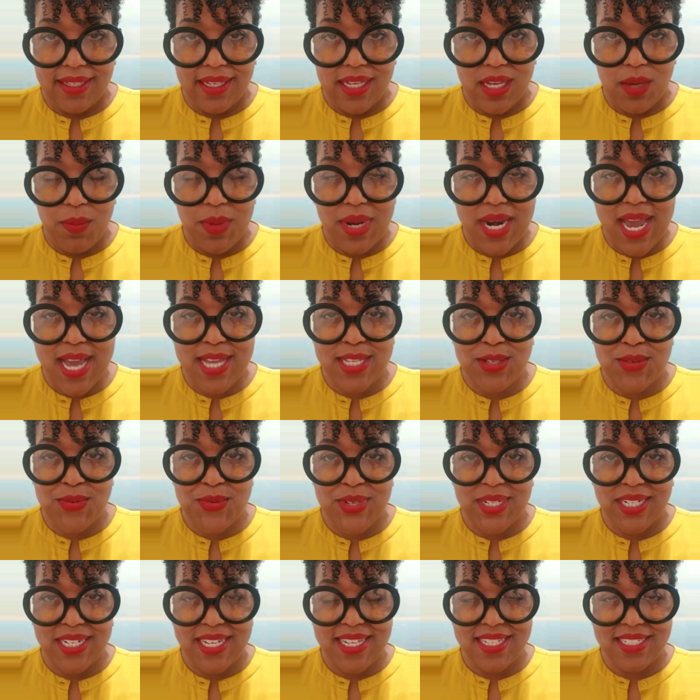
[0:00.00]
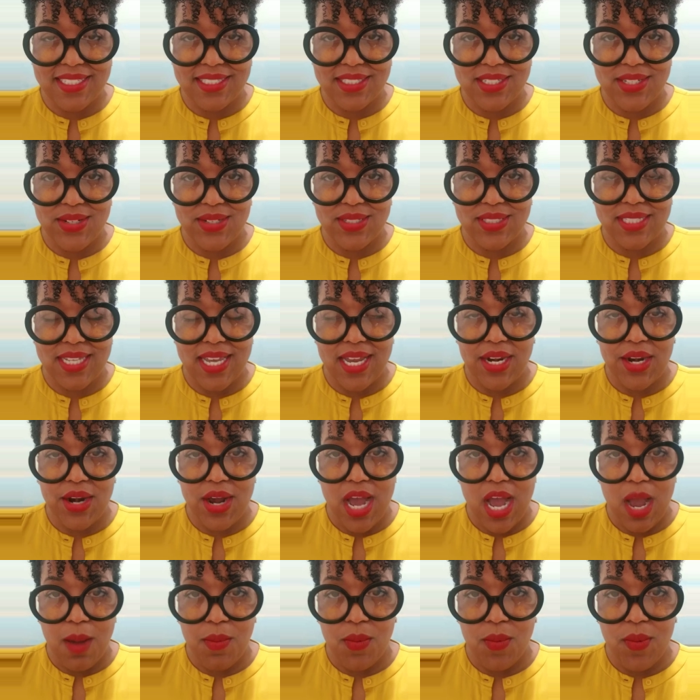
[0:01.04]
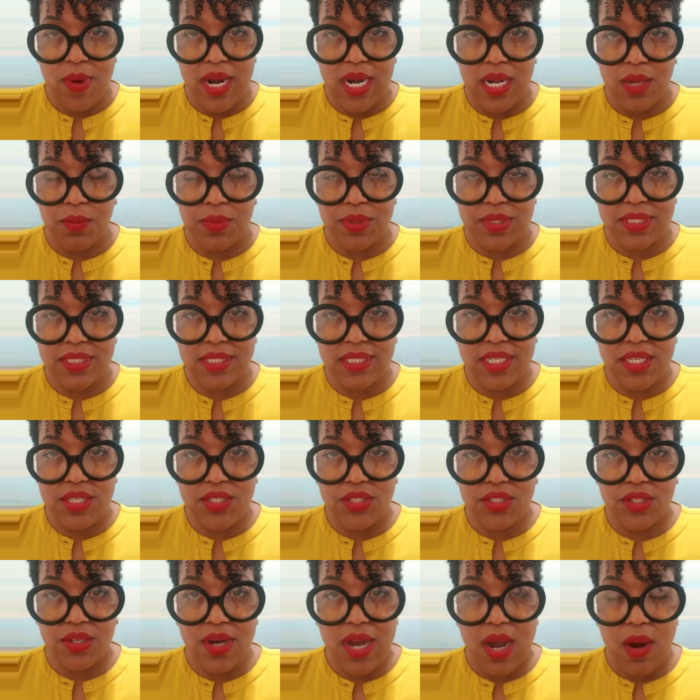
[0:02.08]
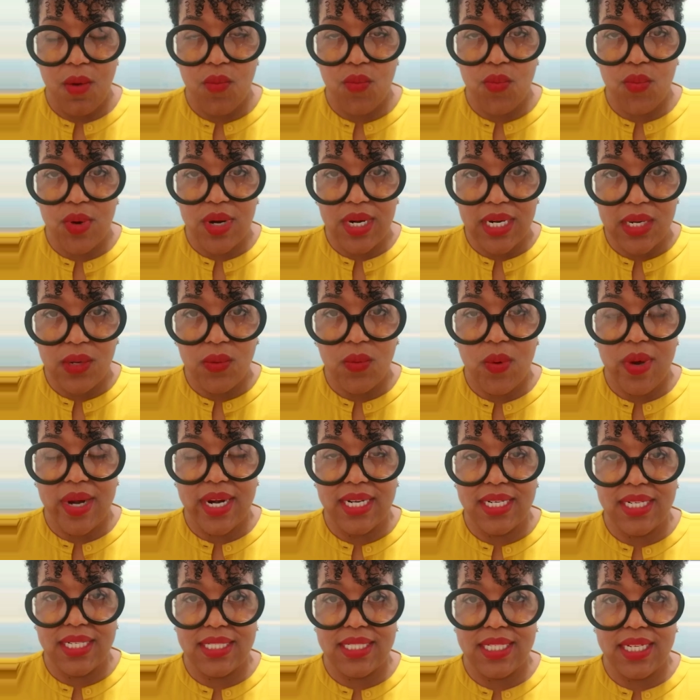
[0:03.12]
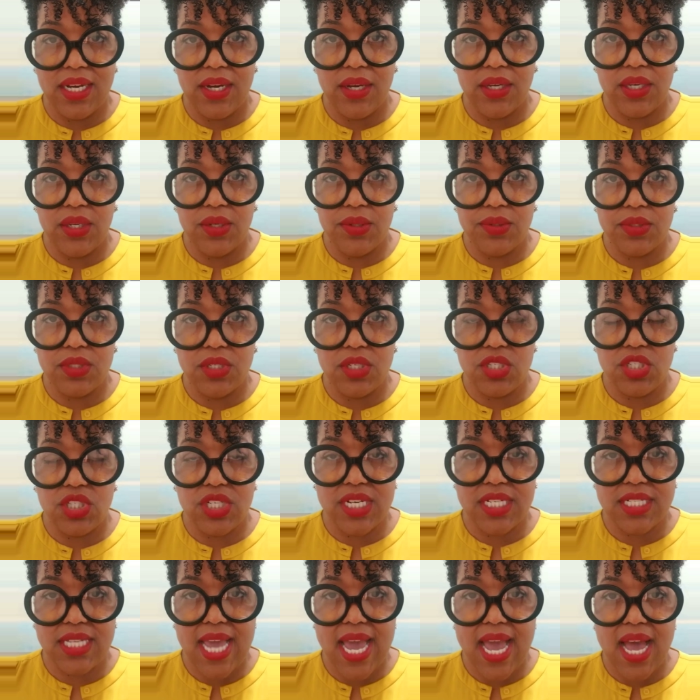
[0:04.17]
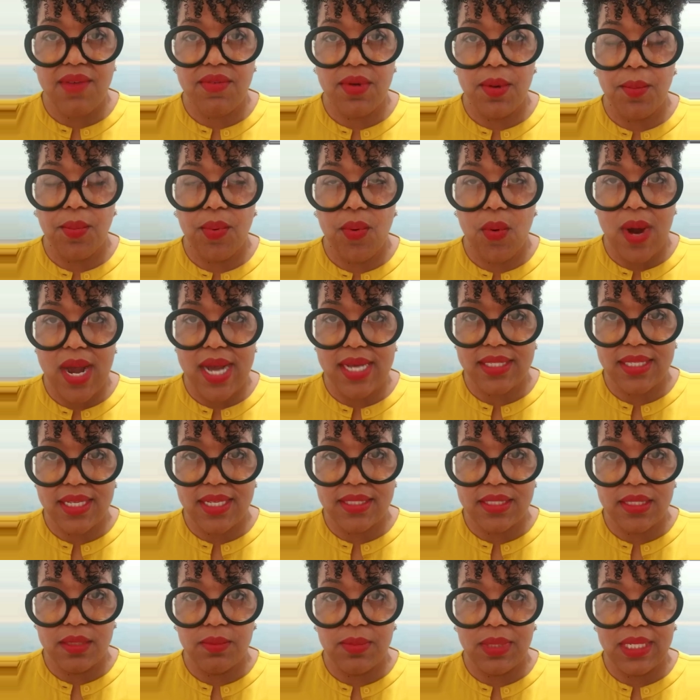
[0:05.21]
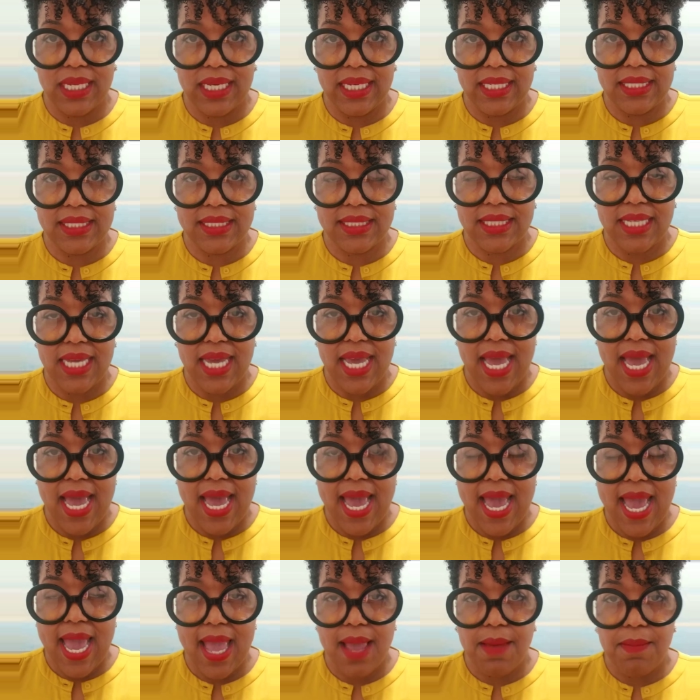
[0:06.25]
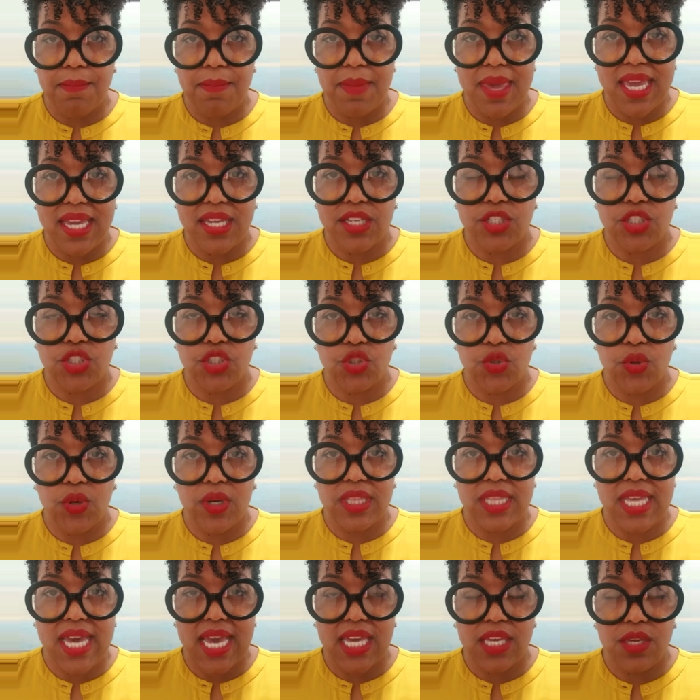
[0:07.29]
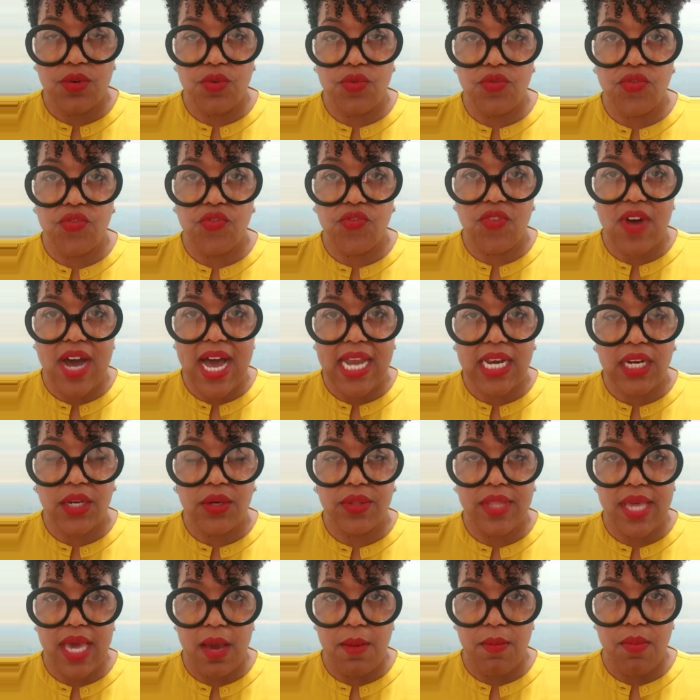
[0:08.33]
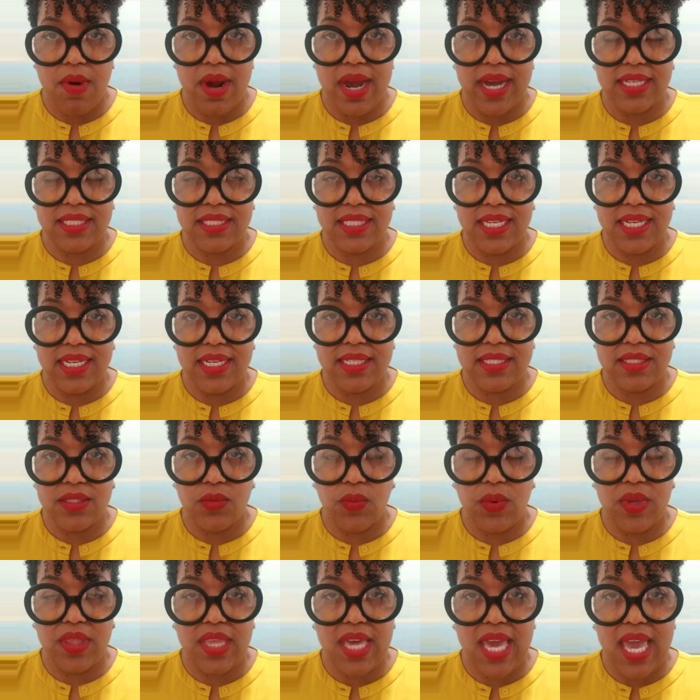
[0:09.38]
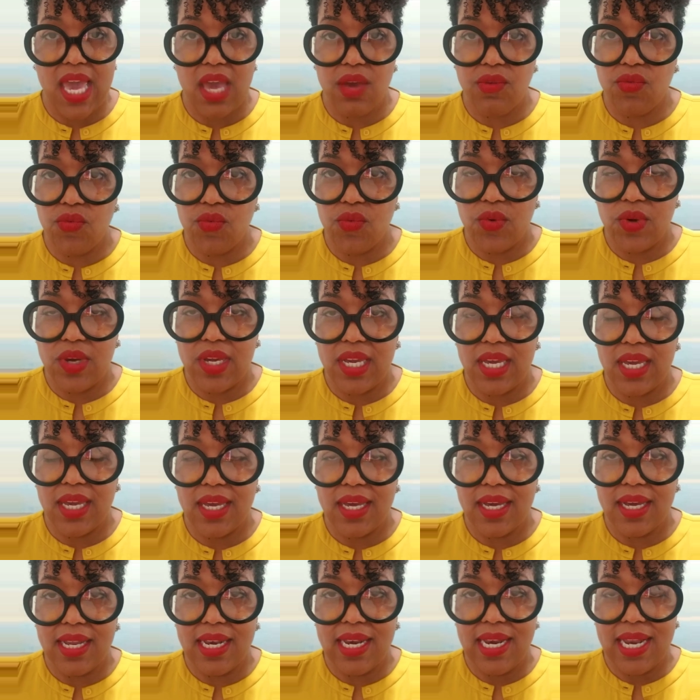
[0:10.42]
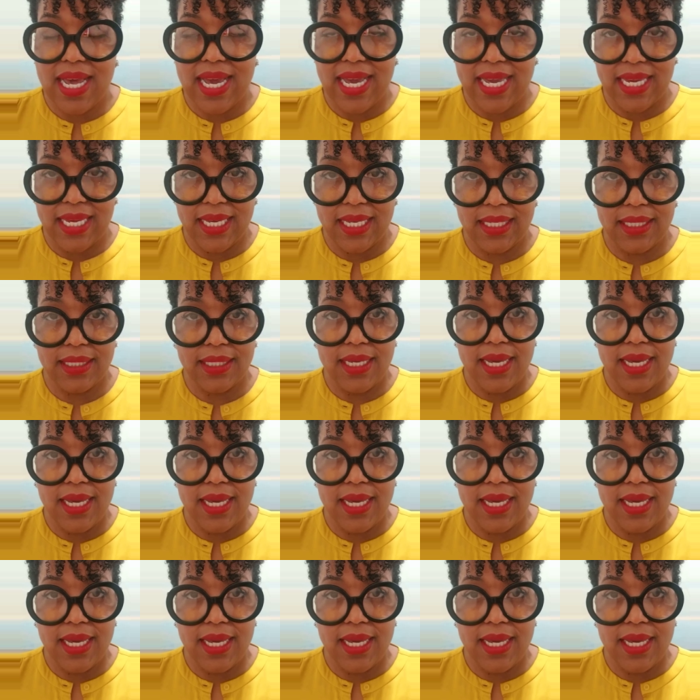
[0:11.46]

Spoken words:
But as it relates to your standard operating procedure, I really wanted to tell you to just have a process in place and make sure that you follow that process with every client,